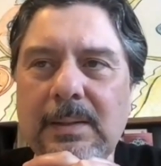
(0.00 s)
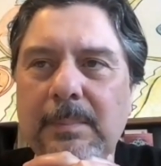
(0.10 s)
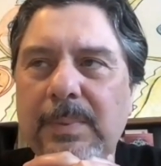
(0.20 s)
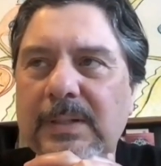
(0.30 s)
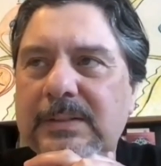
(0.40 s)

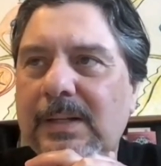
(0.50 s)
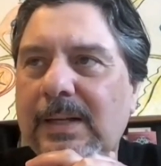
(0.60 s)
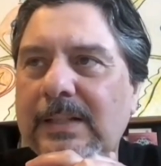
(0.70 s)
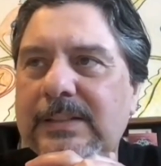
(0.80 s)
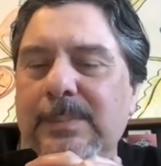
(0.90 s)
but uh,
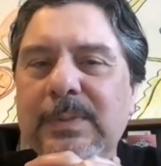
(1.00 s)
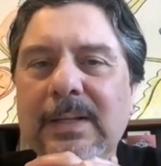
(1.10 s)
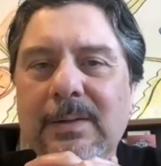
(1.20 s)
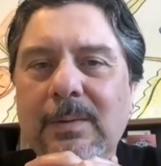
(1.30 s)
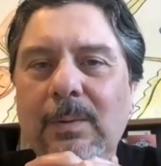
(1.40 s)
it seems
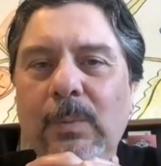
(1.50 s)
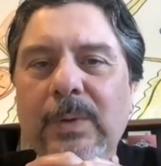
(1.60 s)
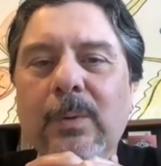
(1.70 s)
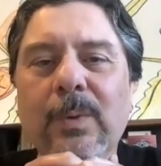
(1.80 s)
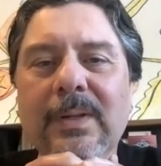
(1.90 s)
like we
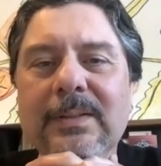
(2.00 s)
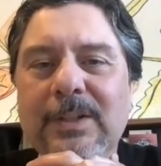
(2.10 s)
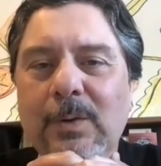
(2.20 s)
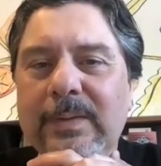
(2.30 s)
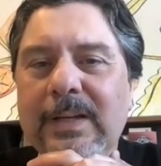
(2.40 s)
were willing to
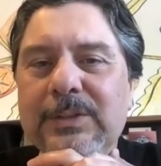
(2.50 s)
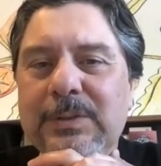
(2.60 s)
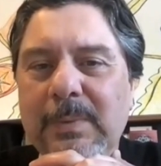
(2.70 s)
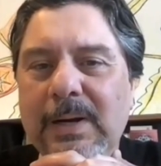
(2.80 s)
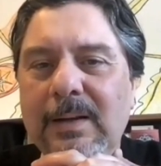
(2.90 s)
go the
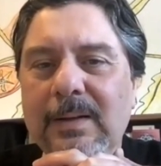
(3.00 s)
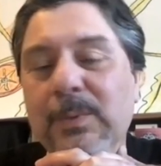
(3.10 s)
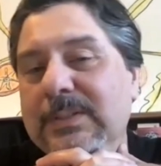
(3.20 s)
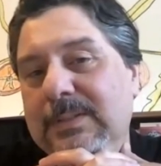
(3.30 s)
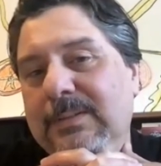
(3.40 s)
extra mile. It
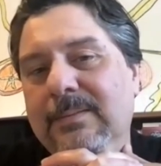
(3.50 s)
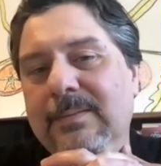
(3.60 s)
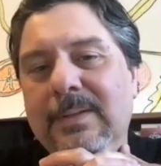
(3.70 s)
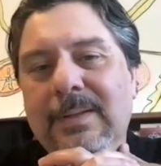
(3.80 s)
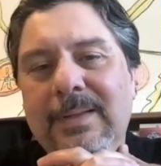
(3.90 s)
wasn't,
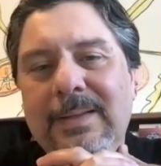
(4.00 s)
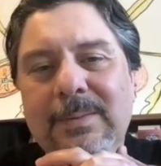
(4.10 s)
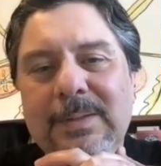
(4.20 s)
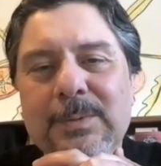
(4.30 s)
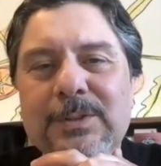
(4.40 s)

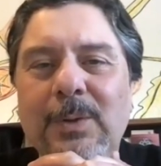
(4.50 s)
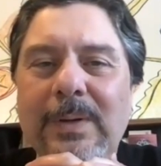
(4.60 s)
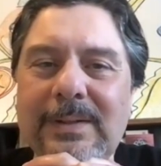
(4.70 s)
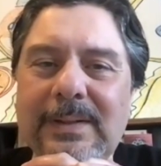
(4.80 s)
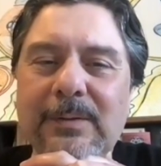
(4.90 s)
there was no
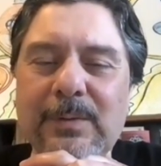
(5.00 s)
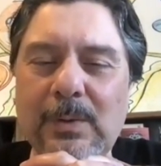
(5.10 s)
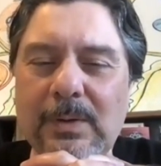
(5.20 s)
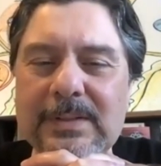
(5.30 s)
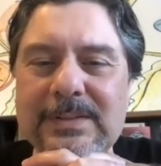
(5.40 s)
internet, of
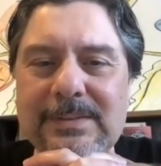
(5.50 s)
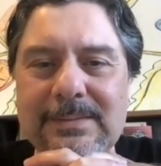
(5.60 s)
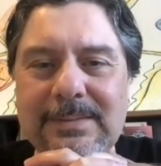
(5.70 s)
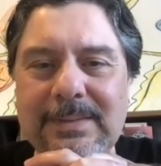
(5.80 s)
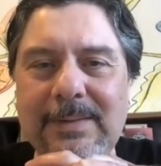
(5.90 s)
course.
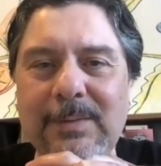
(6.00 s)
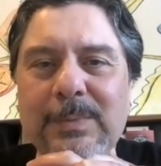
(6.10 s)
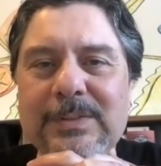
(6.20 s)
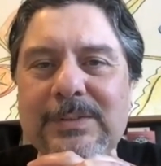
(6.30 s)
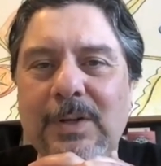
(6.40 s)

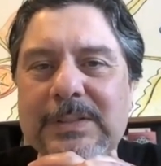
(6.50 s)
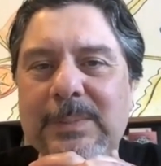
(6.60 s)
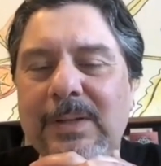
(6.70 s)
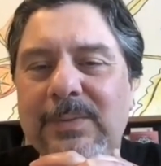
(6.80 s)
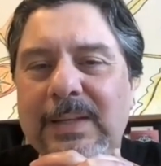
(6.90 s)
Everyone talks
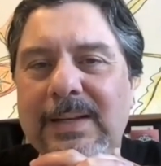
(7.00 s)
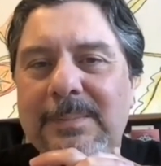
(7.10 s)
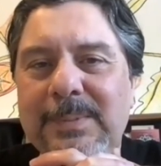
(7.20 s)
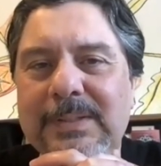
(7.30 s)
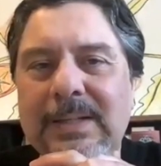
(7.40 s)
about that,
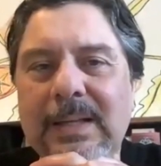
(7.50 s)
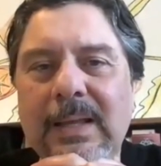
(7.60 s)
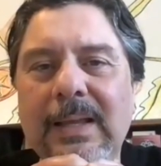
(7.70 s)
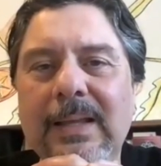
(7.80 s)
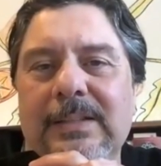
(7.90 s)
but
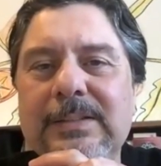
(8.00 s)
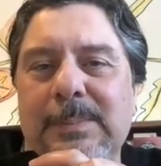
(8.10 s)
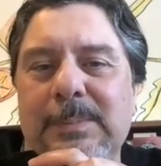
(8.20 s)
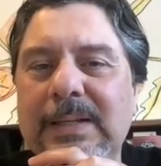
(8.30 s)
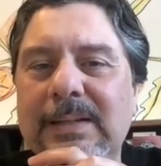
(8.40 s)
it
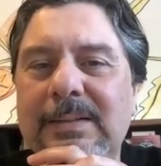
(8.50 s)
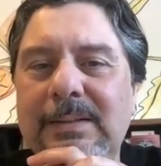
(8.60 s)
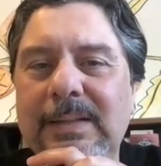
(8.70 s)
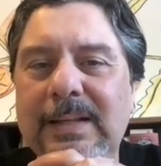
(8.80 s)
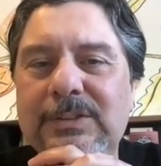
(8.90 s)
seems like
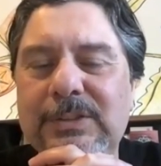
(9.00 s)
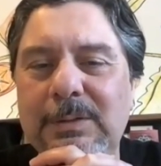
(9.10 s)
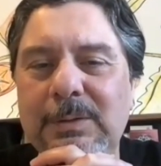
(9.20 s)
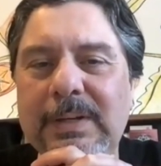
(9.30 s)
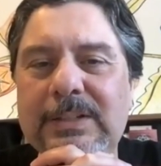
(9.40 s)
that
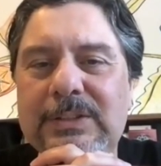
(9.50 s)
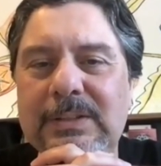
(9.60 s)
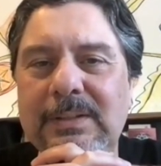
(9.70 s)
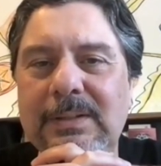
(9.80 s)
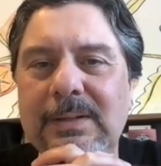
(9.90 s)

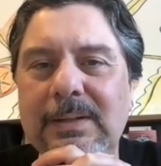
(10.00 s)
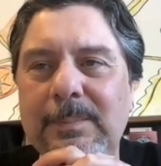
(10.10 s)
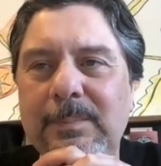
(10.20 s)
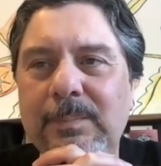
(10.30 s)
generation um,